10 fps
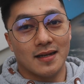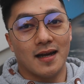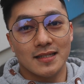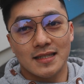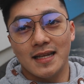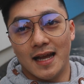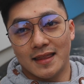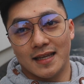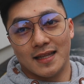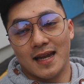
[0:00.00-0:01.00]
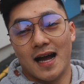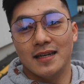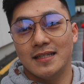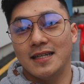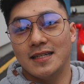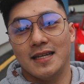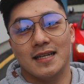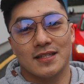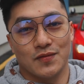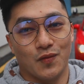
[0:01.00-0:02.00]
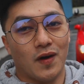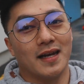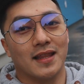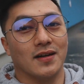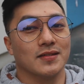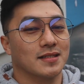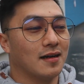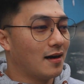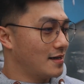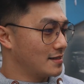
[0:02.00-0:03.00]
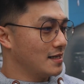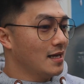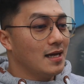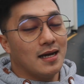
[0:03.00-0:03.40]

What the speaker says: And honestly, I think that Audi TT is one of those cars.